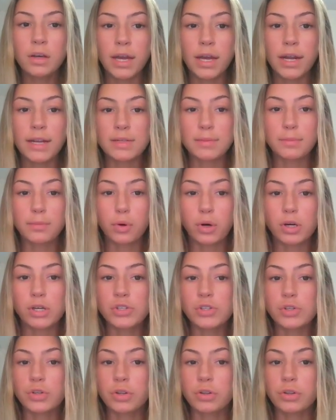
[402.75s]
It is
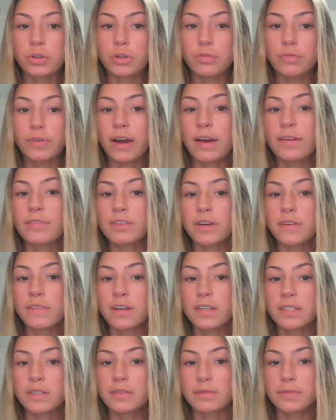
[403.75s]
important to include 5
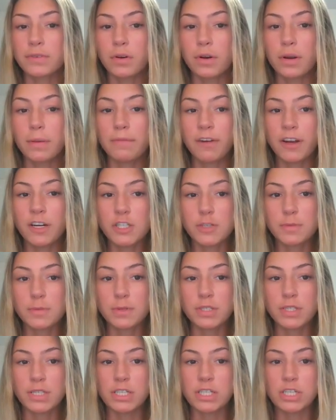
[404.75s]
servings of fruit and
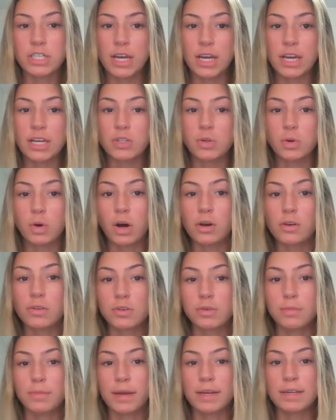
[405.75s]
vegetables each day to
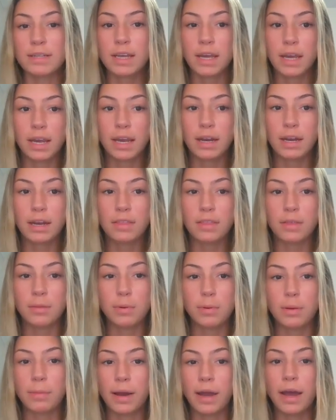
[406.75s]
also maintain the
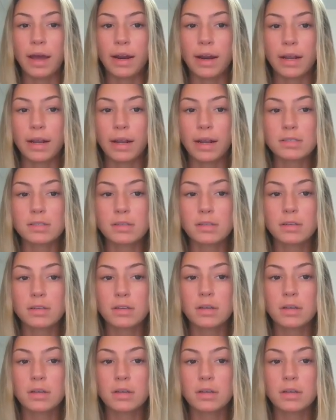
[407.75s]
prebiotics.